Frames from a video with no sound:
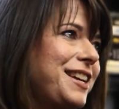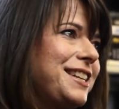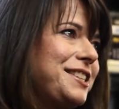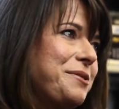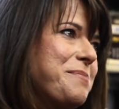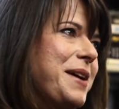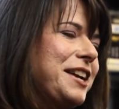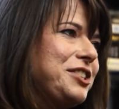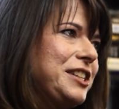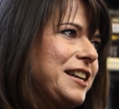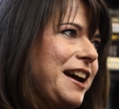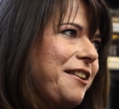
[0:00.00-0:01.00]
feat to
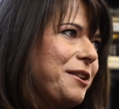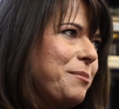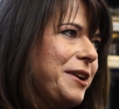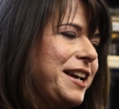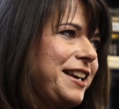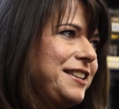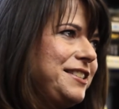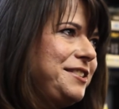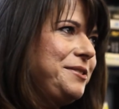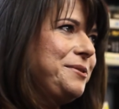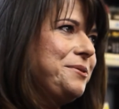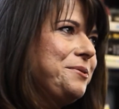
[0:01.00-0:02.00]
imagine how to break
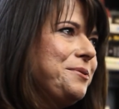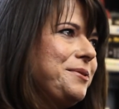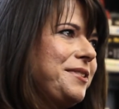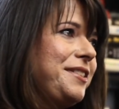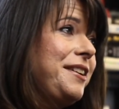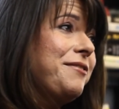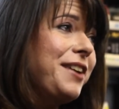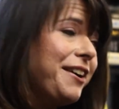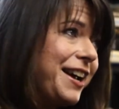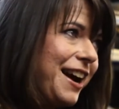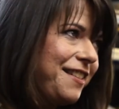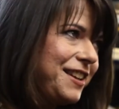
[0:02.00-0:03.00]
into the
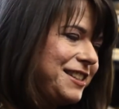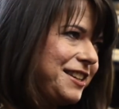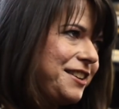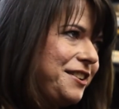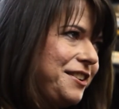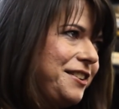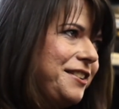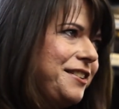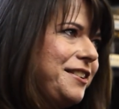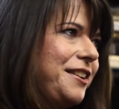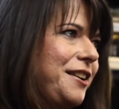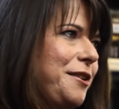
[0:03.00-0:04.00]
very highly
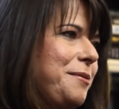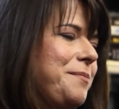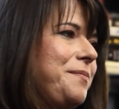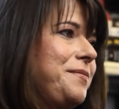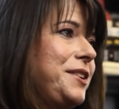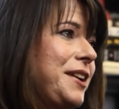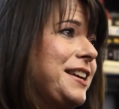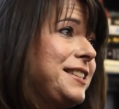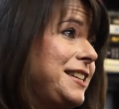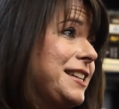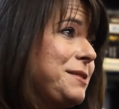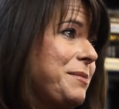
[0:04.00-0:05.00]
secured
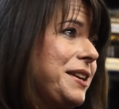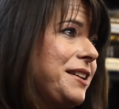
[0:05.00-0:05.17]
United States